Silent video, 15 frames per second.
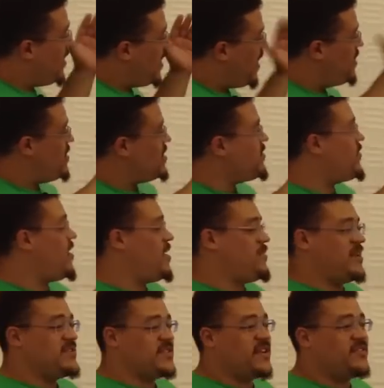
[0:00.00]
I made the file
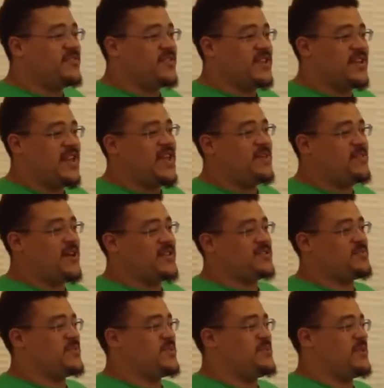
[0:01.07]
myself. It can't
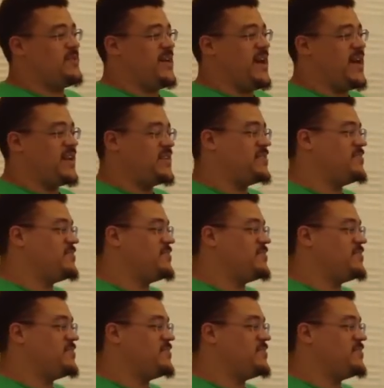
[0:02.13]
possibly be bad.